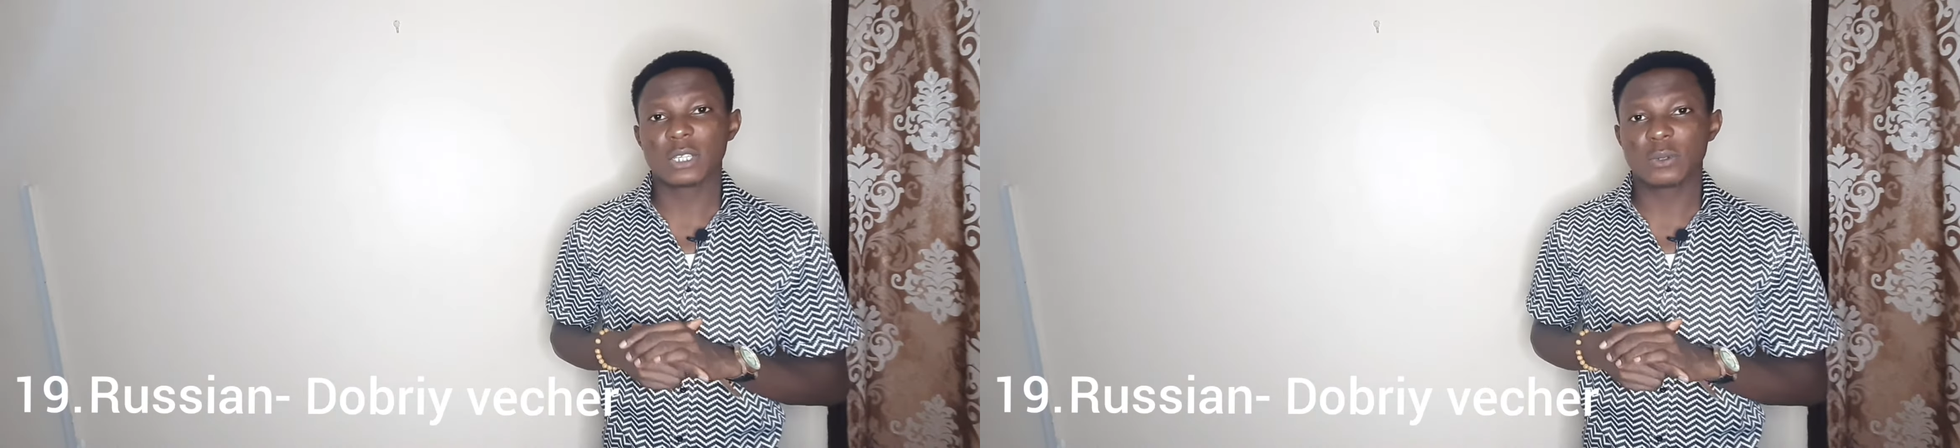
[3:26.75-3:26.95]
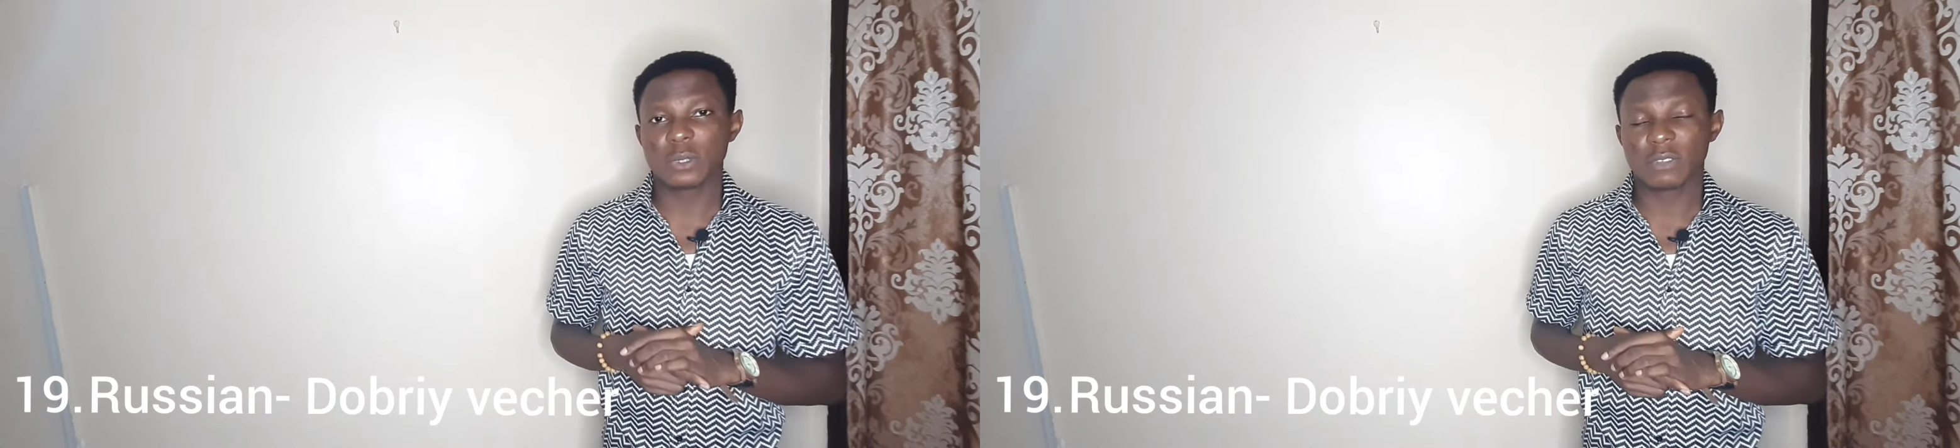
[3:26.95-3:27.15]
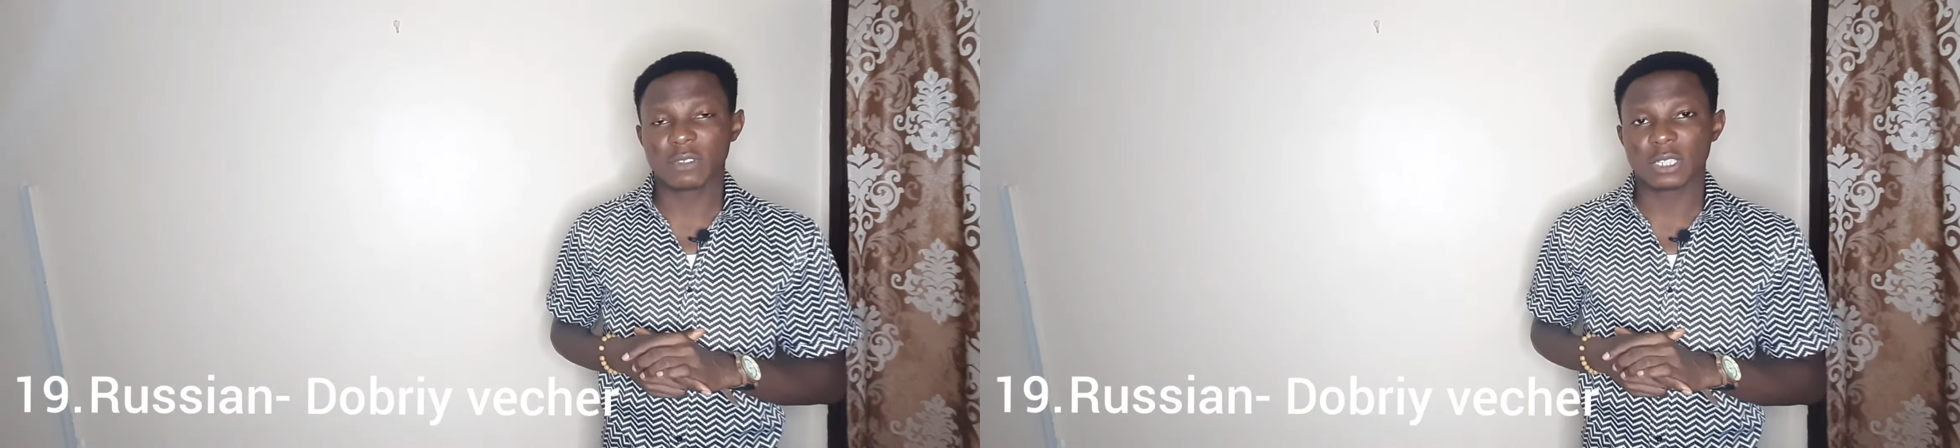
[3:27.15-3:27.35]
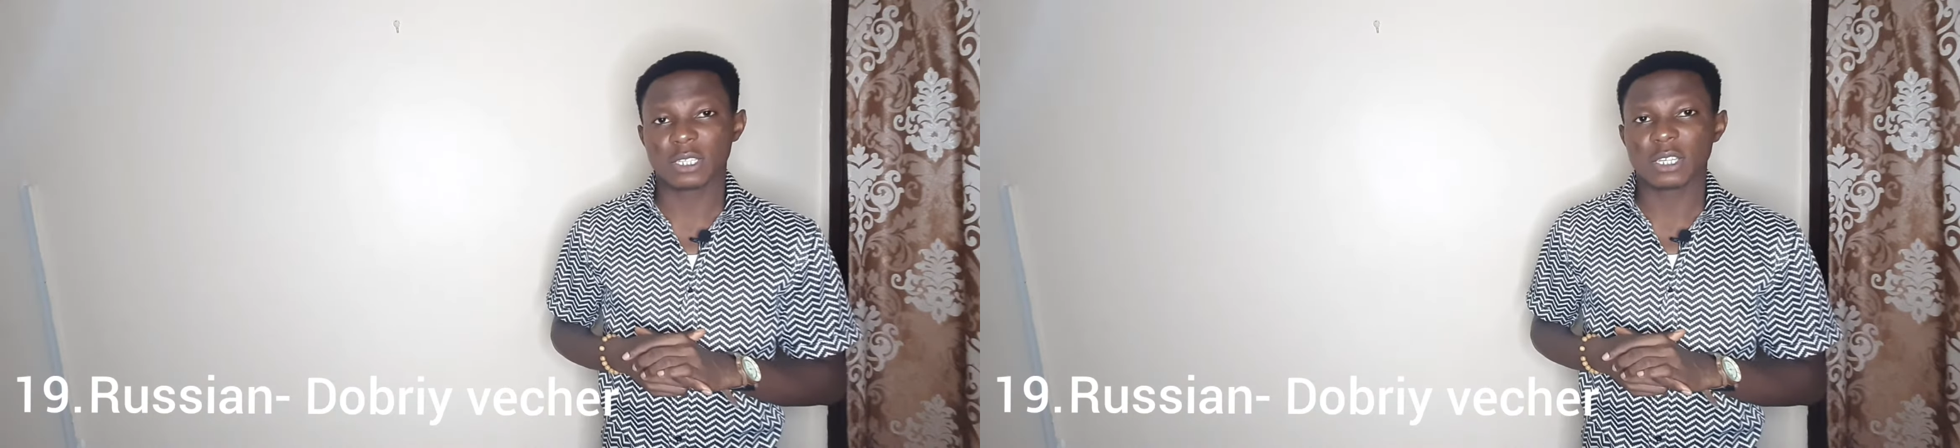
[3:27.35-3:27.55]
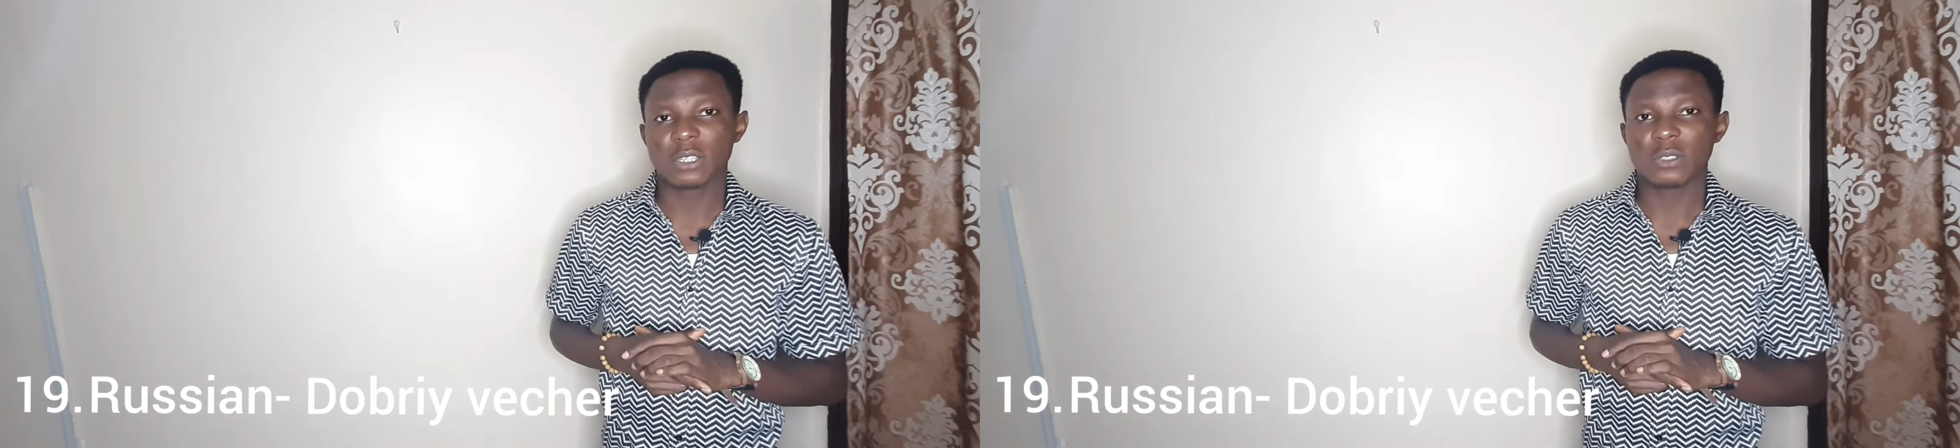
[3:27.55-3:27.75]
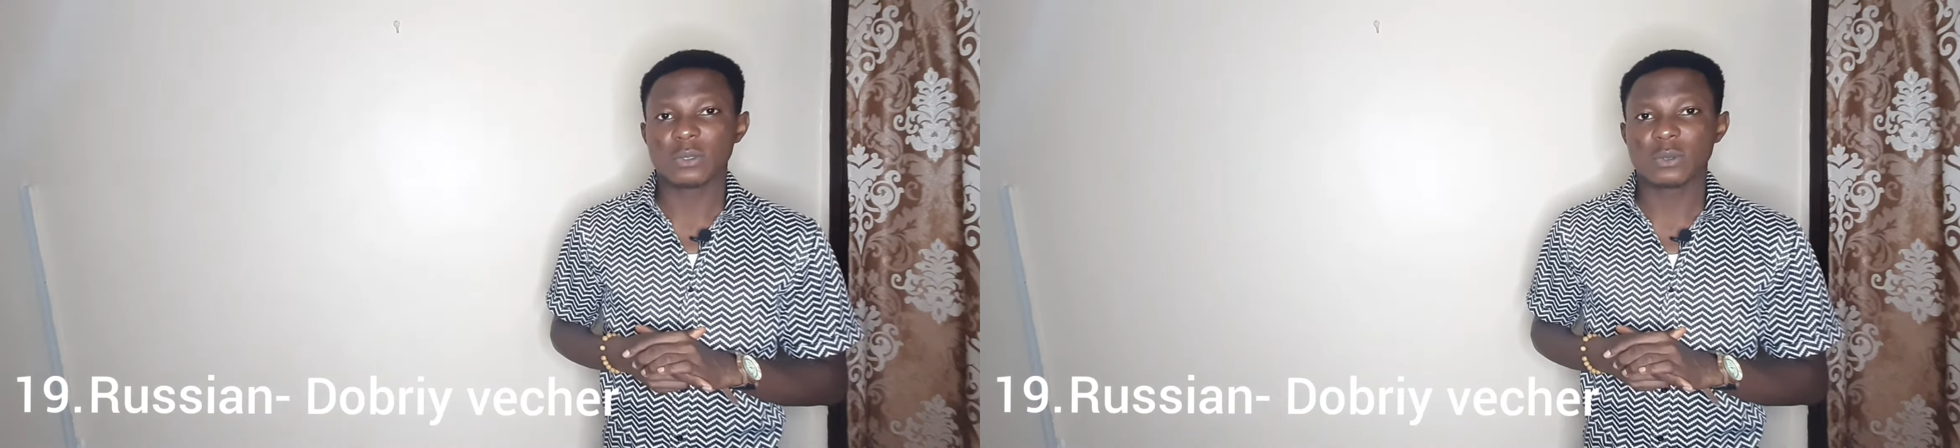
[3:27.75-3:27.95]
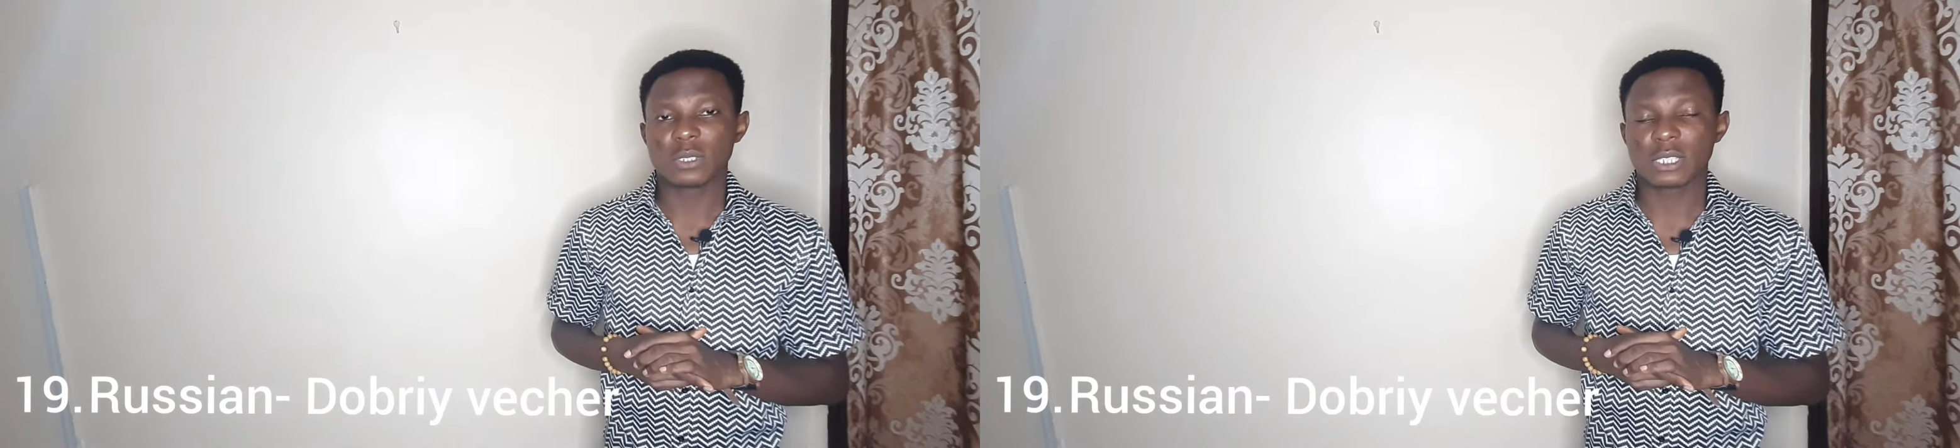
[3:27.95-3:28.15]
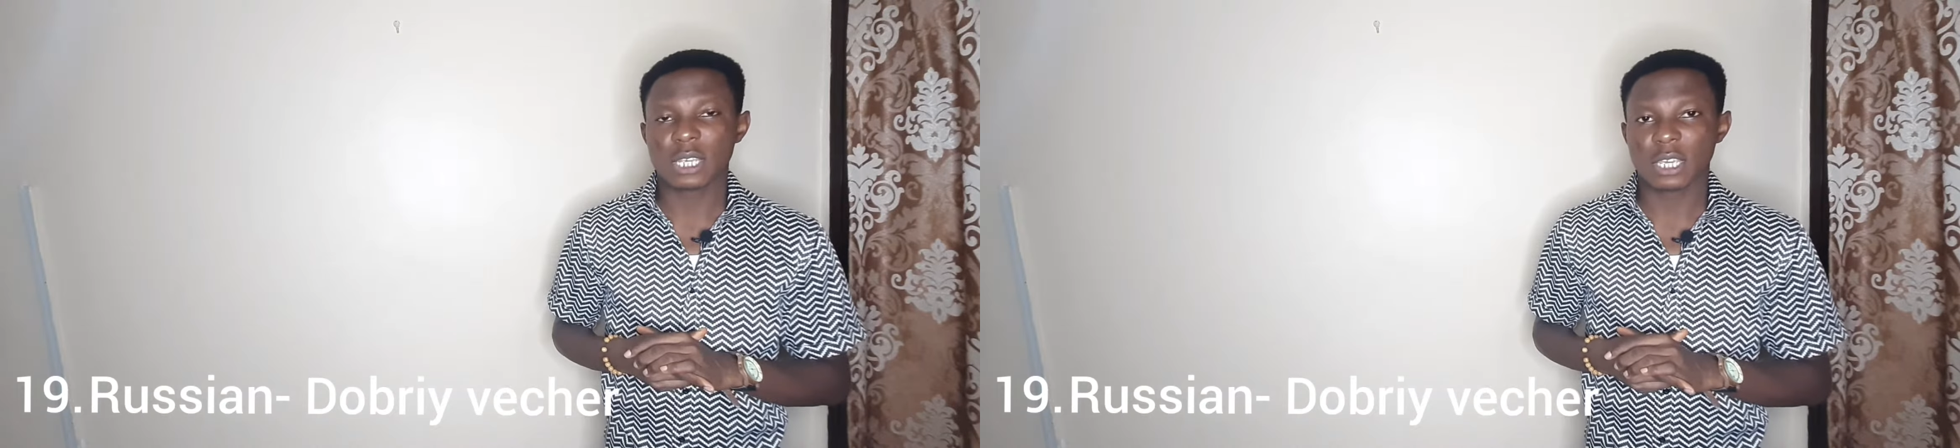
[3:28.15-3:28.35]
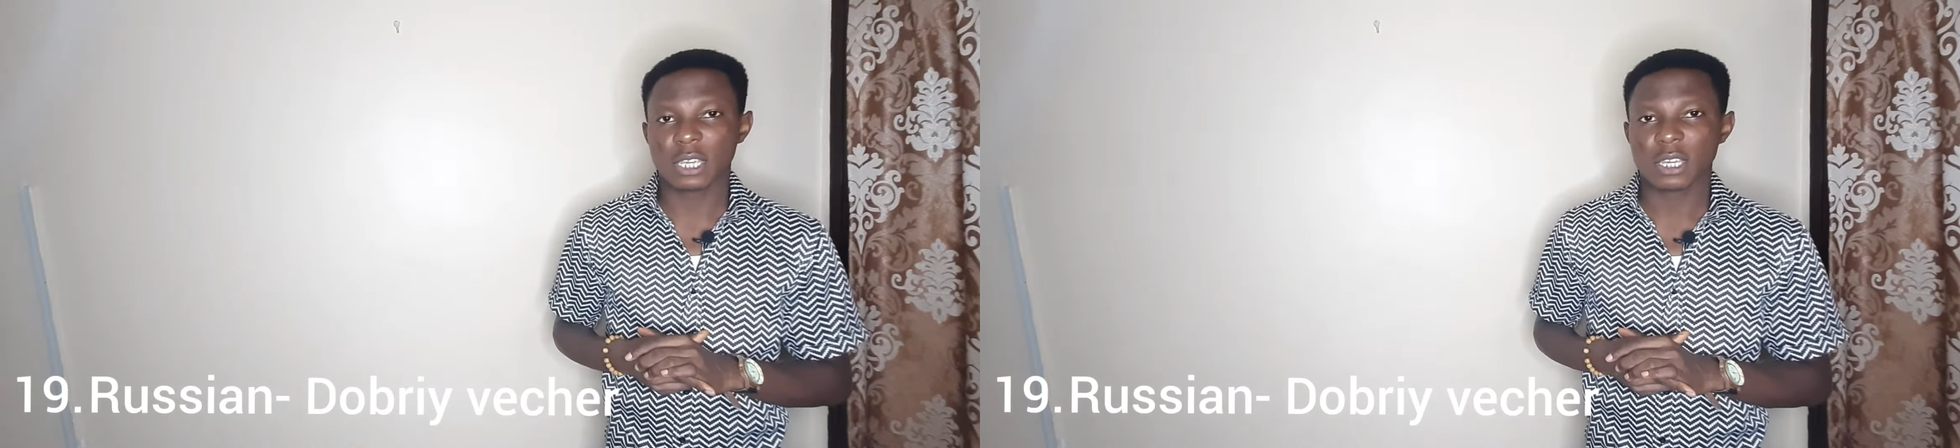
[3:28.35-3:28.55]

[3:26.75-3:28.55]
good evening. You say